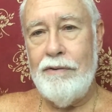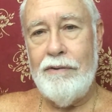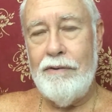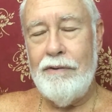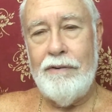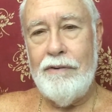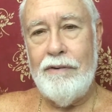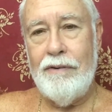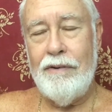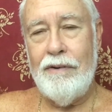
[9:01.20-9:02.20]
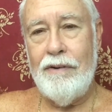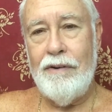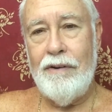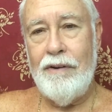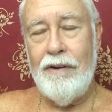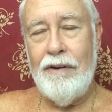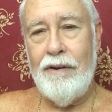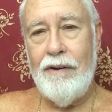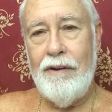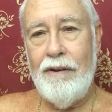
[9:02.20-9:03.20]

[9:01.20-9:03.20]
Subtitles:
No one is speaking in this clip.